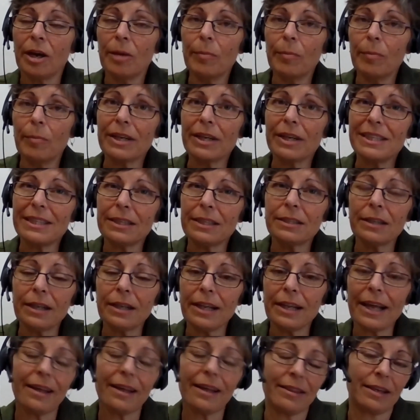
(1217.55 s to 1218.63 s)
but I didn't
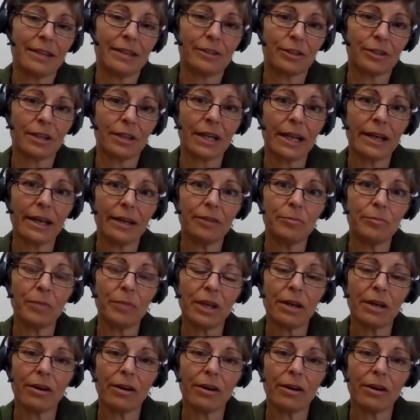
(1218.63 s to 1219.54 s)
allow that to cloud me.